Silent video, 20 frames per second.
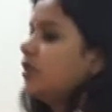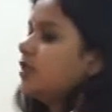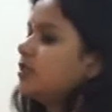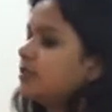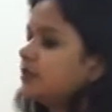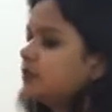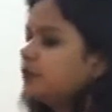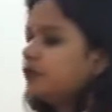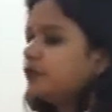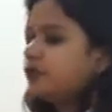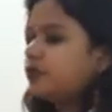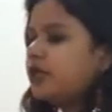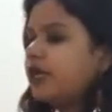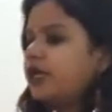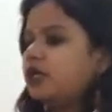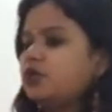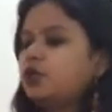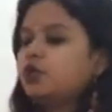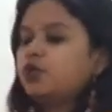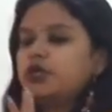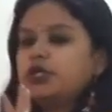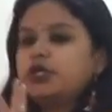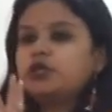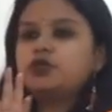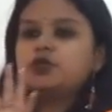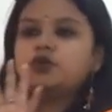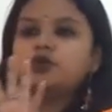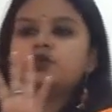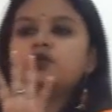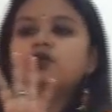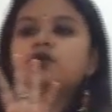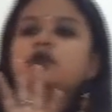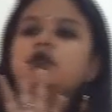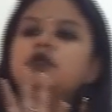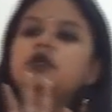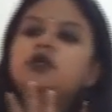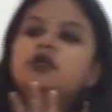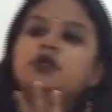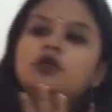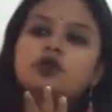can simply write, no need to
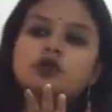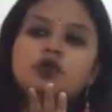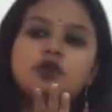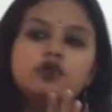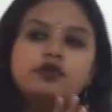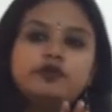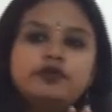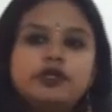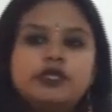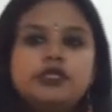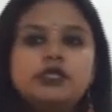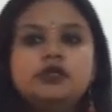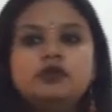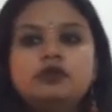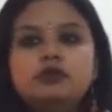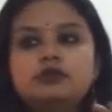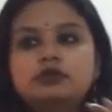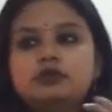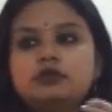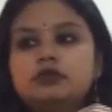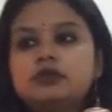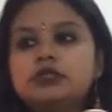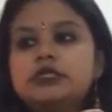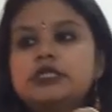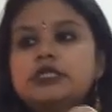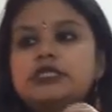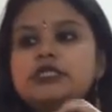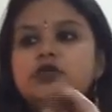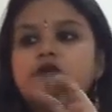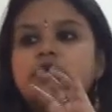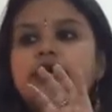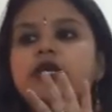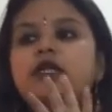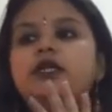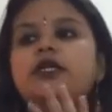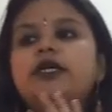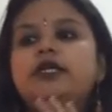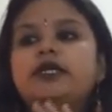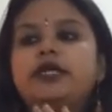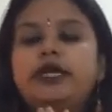go further, just
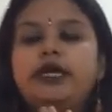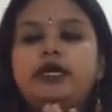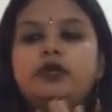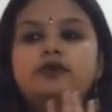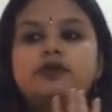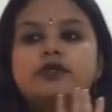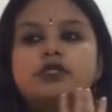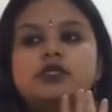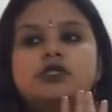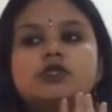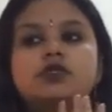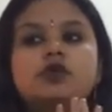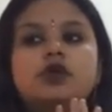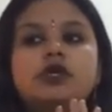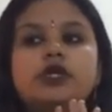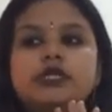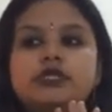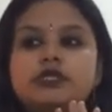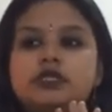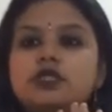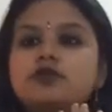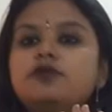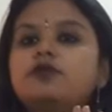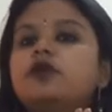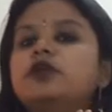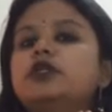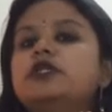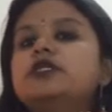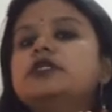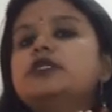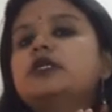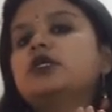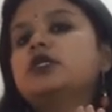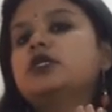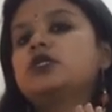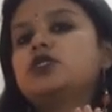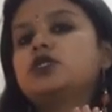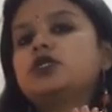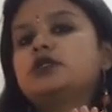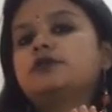write that A inverse does not exist for this
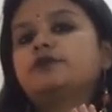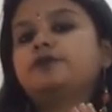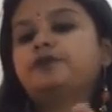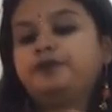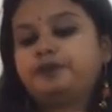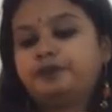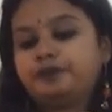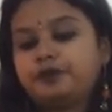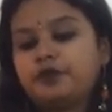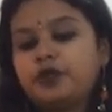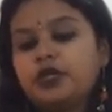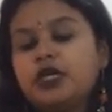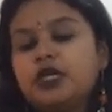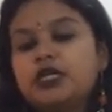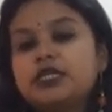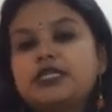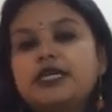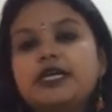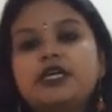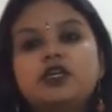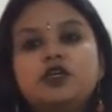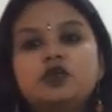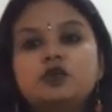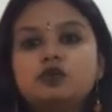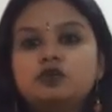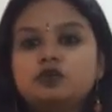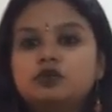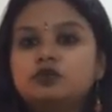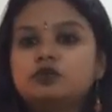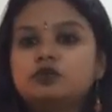condition. Thank you.